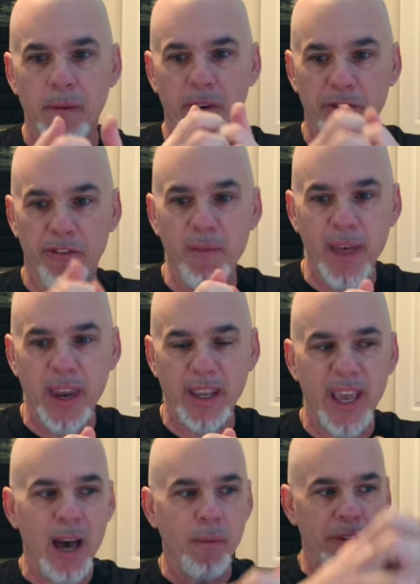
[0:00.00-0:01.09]
From that
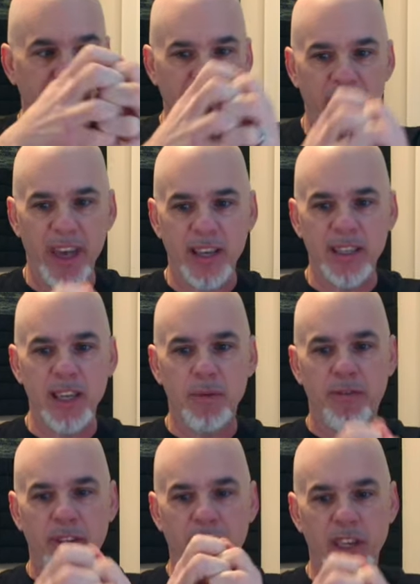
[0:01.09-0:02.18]
account, we feed the excess, we
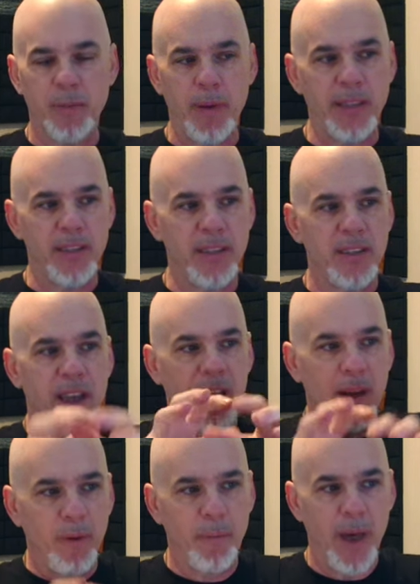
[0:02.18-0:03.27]
feed the expenses,
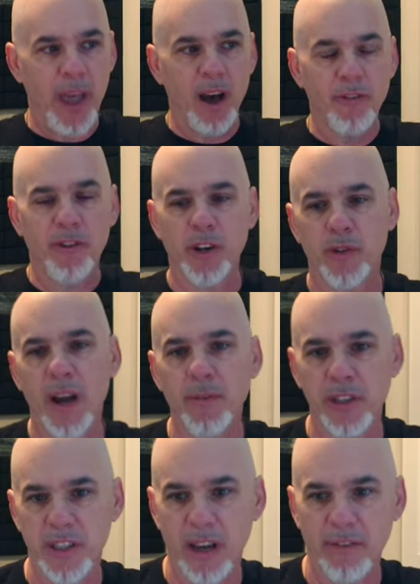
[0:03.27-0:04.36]
we pay off our travel
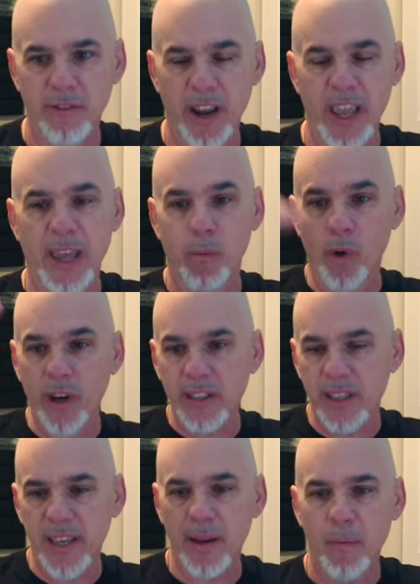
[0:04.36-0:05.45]
stuff, right? It works the
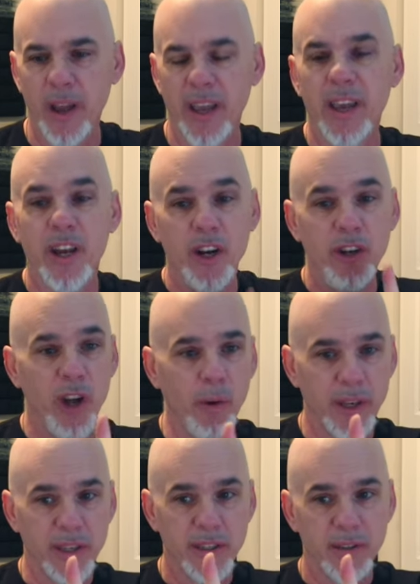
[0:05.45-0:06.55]
same way.
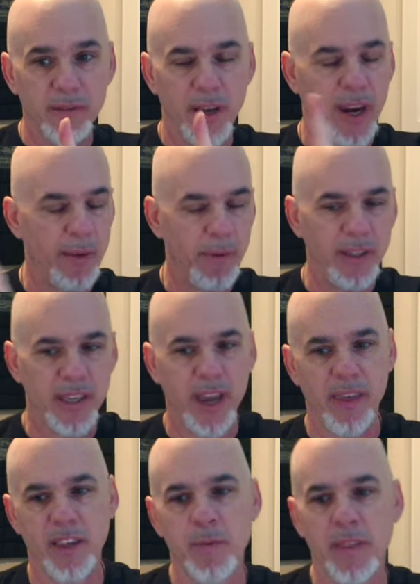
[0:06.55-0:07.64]
Notice, and I didn't tell you
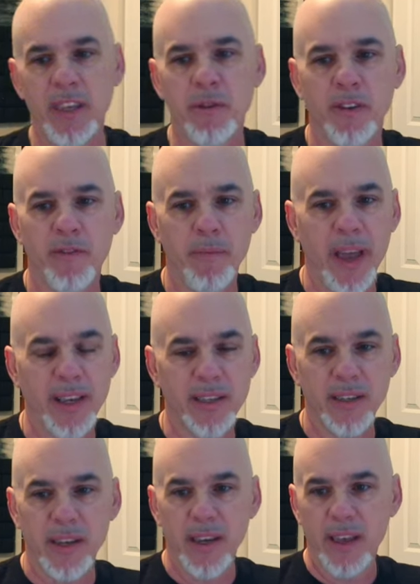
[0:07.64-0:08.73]
this, but these are different banks.
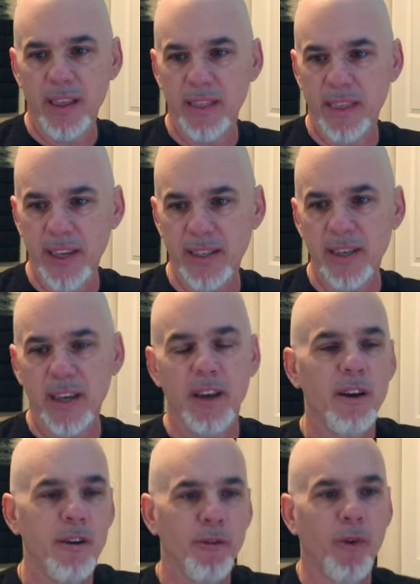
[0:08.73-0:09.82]
This
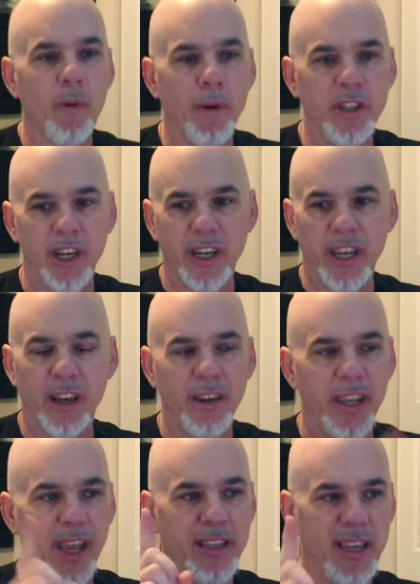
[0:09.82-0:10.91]
401g account
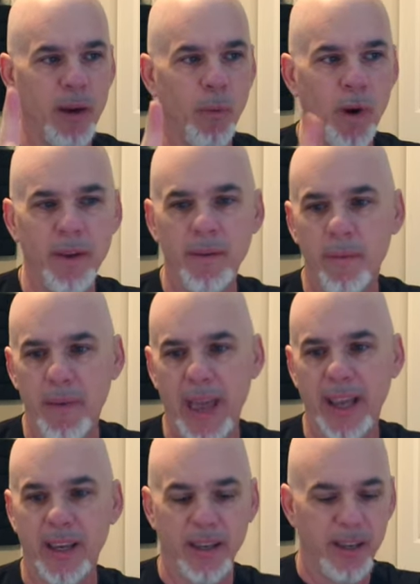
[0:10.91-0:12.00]
is at one
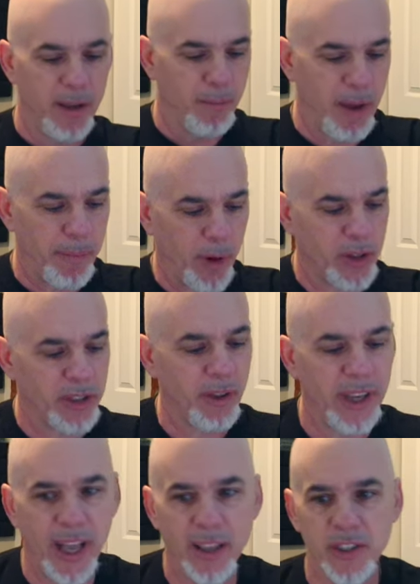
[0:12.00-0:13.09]
bank. My personal
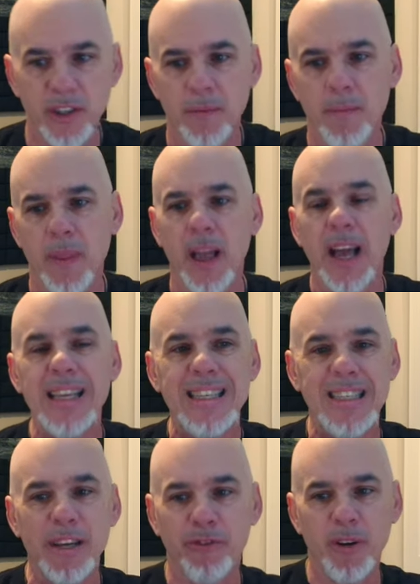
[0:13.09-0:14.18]
accounts,
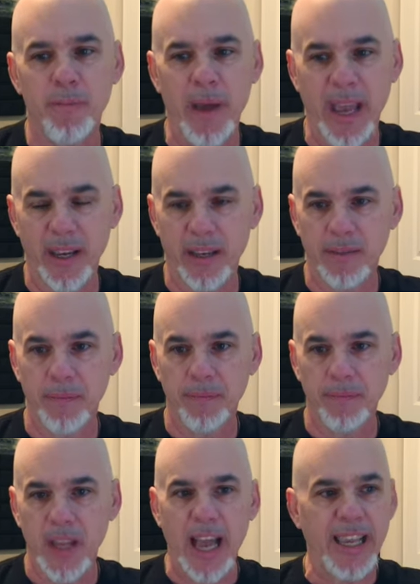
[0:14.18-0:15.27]
different bank.
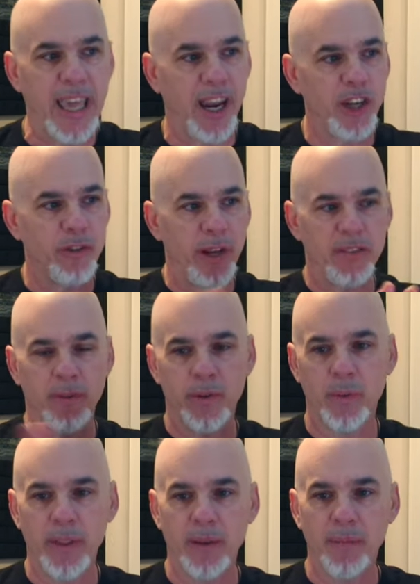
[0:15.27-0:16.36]
I cannot transfer
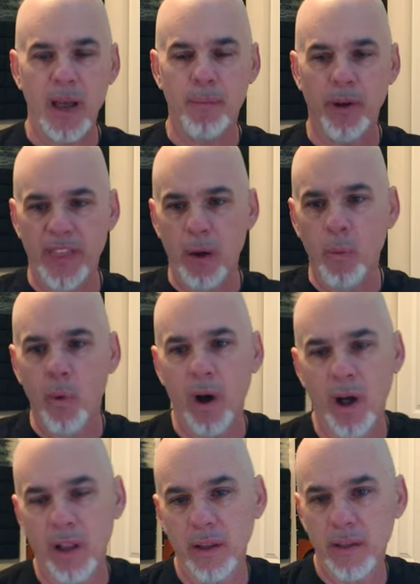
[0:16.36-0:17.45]
between them. I put that
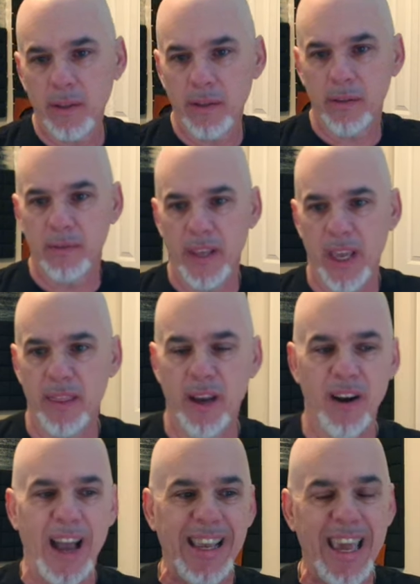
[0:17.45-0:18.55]
wall in there.
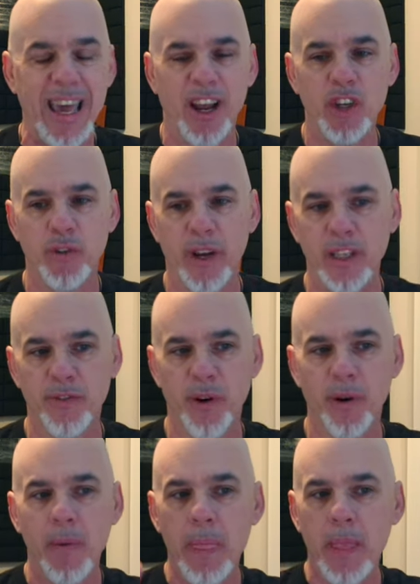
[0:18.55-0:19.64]
I cannot
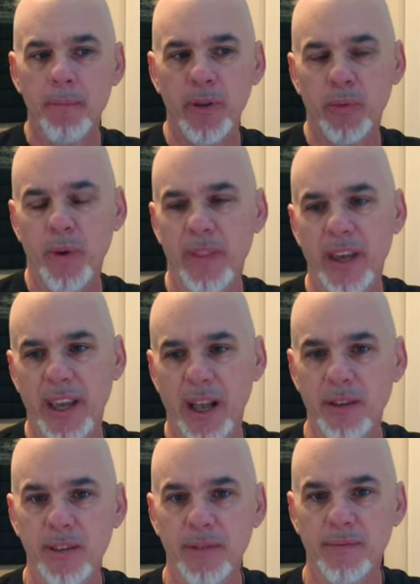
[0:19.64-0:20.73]
transfer between the
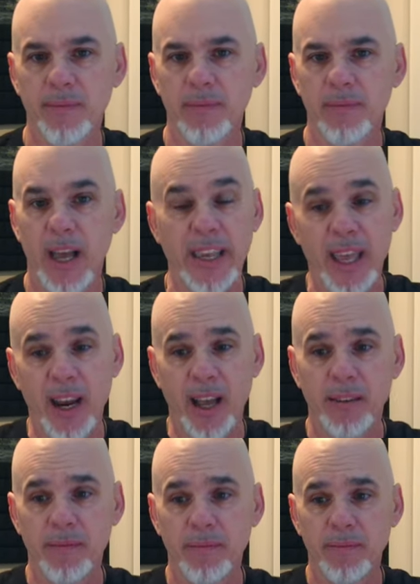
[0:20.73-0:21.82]
accounts. I cannot,
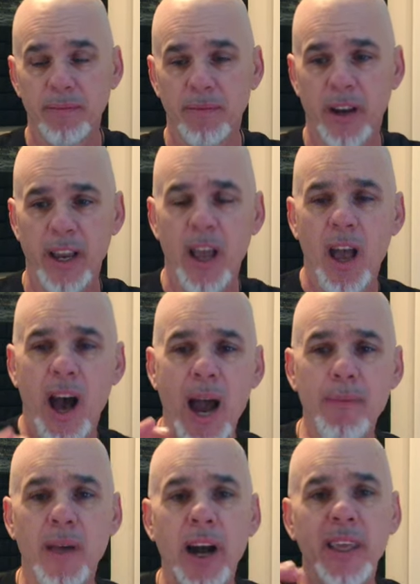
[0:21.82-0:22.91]
right?
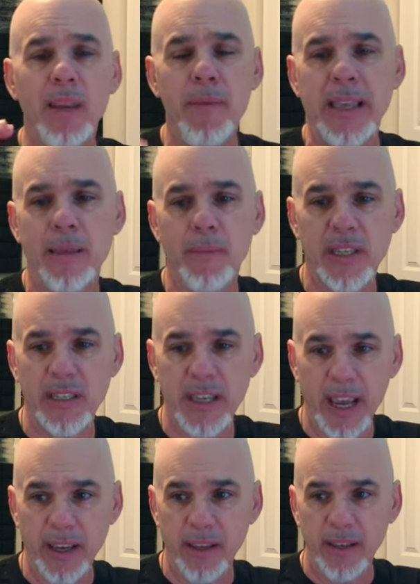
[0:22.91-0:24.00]
I'm not going to make the
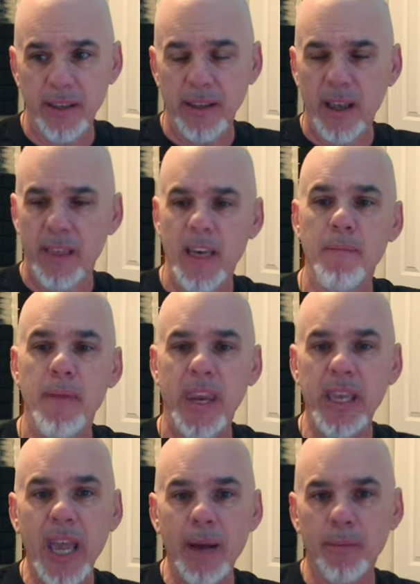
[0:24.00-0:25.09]
mistake that many
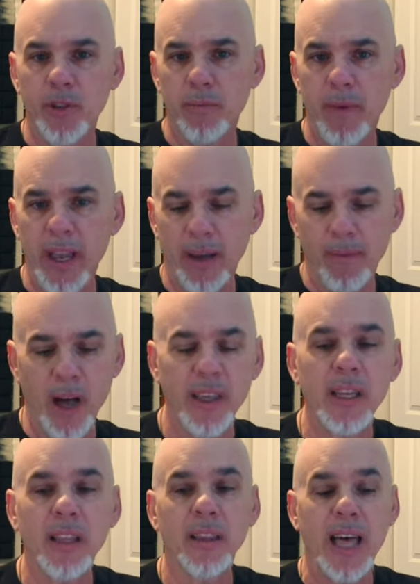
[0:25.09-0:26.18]
gamblers make. I'm not going
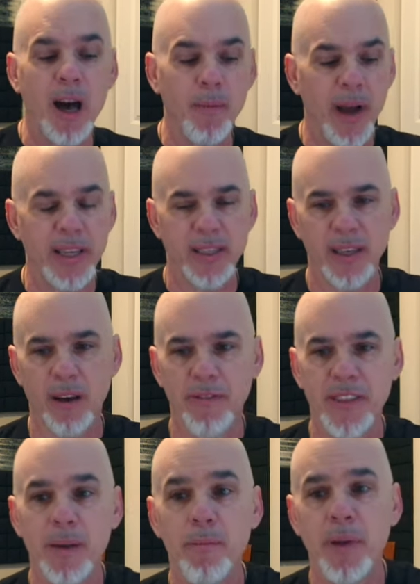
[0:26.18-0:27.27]
to allow myself
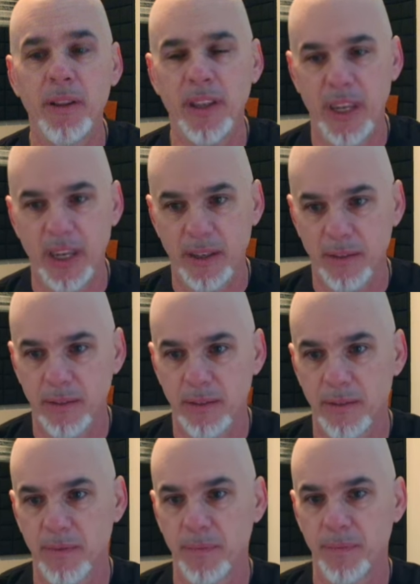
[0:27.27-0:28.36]
the ability
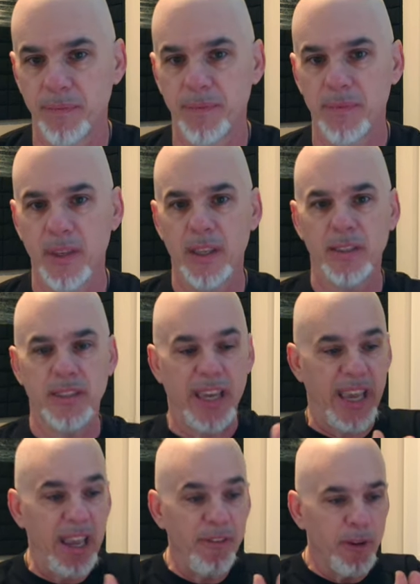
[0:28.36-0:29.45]
to
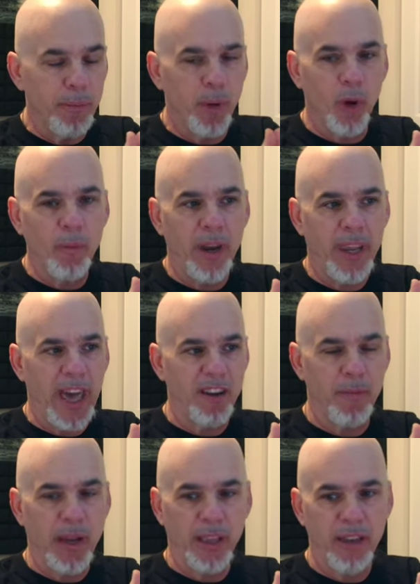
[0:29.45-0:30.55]
even pull money out of
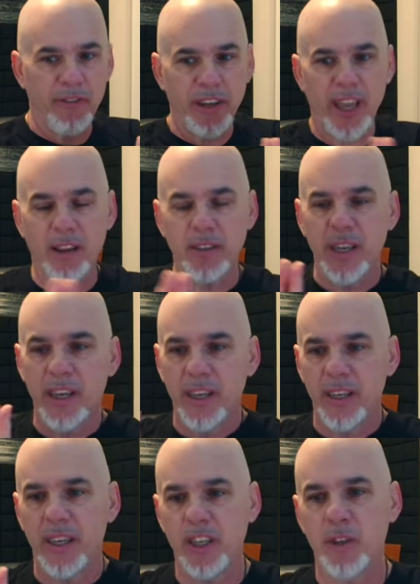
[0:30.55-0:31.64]
my life account
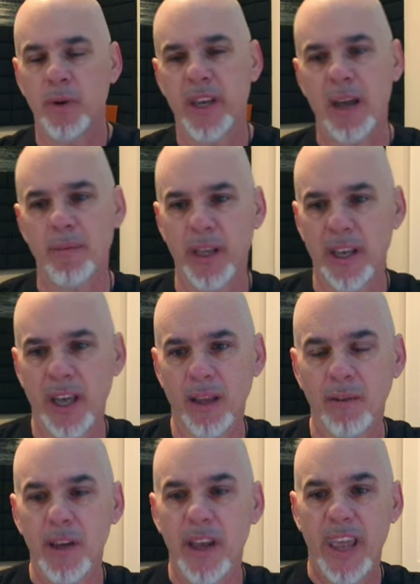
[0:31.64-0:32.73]
into a gambling account.
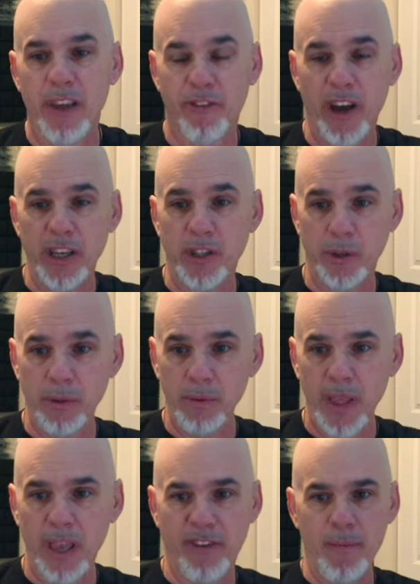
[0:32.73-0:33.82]
If I do,
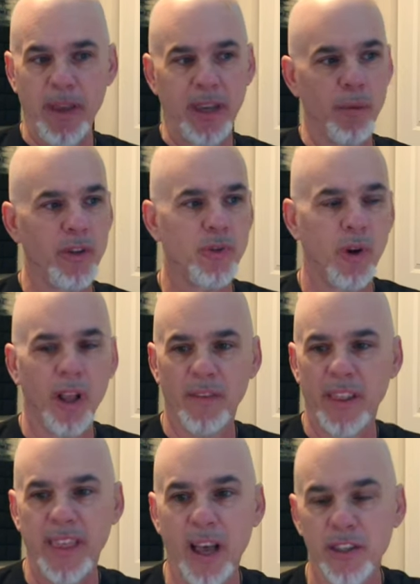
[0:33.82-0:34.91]
if I make a withdrawal of a
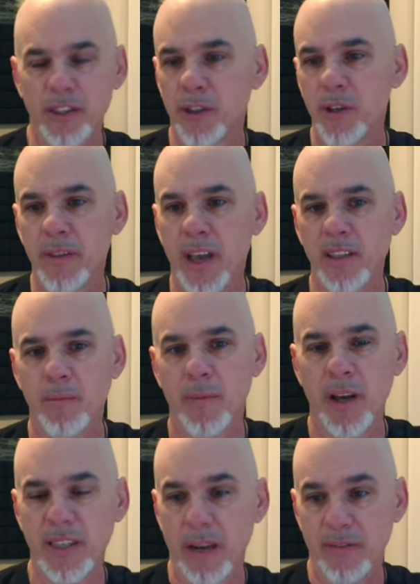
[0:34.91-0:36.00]
thousand or two thousand
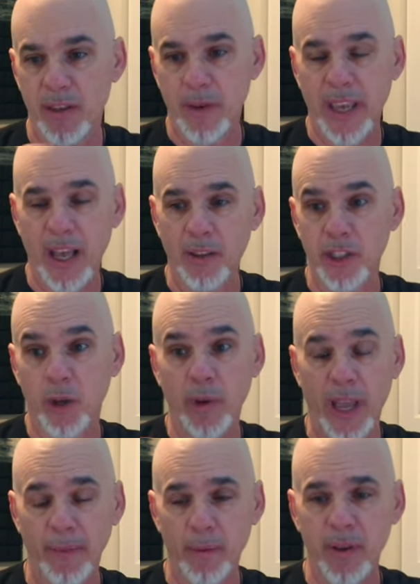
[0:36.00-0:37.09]
bucks out of some account to go
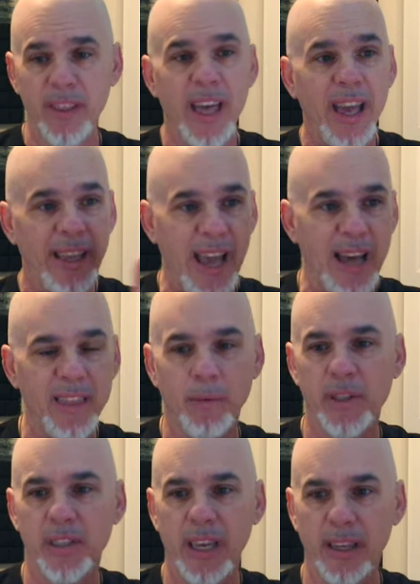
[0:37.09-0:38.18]
gambling with, Kathy will
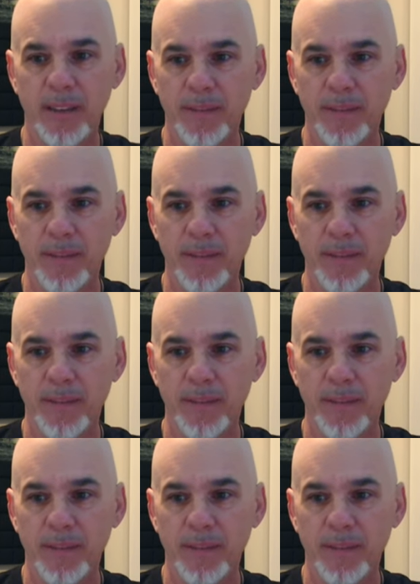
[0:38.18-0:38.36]
see it.